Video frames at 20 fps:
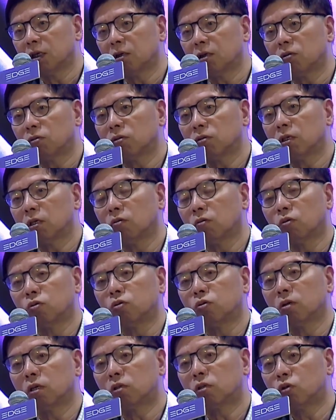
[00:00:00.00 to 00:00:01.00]
And on
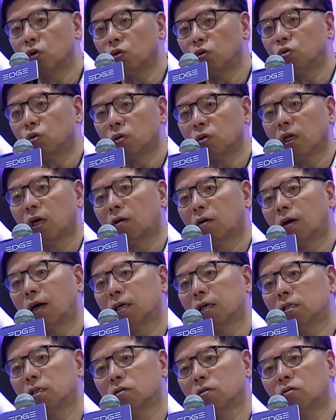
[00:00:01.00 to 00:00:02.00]
the other hand,
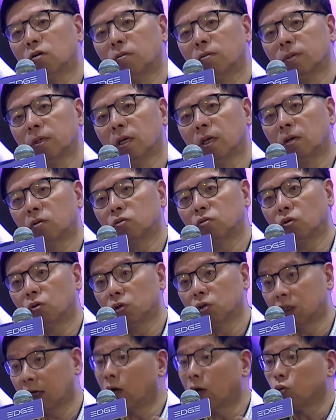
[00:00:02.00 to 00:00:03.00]
in order
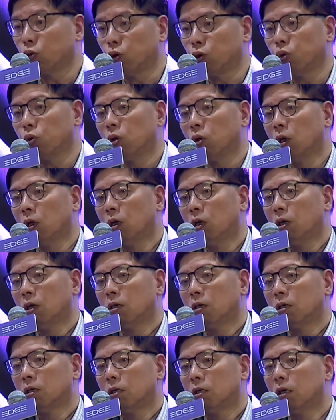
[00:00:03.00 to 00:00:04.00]
to make a
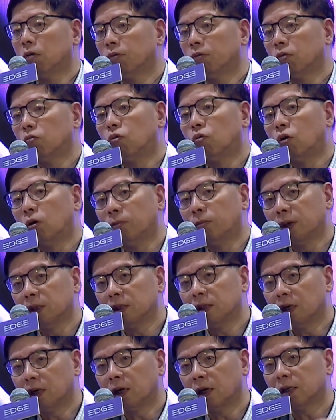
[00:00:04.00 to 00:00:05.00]
success,
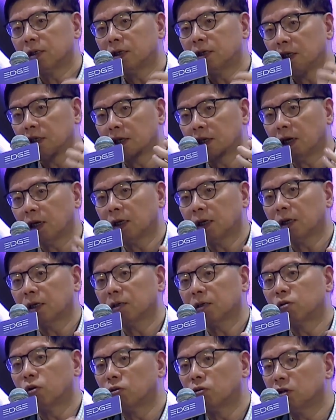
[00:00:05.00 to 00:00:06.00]
what matters most
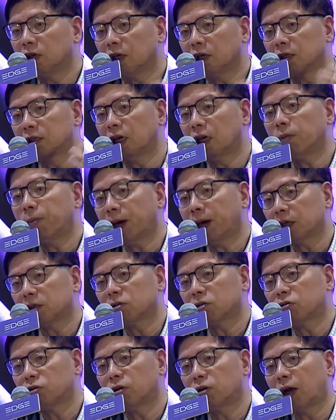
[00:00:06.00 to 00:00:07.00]
is
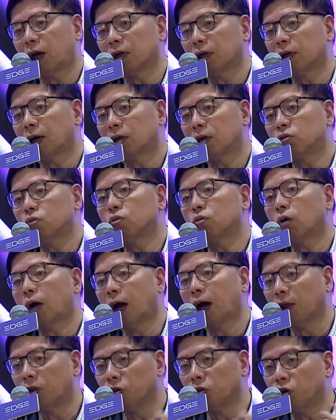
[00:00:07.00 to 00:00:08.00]
education,
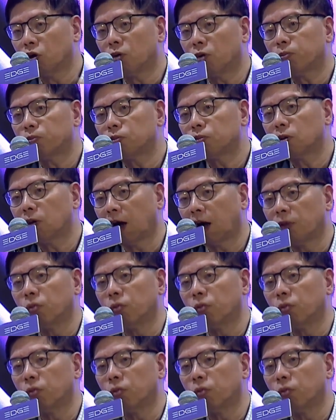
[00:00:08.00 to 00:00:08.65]
because currently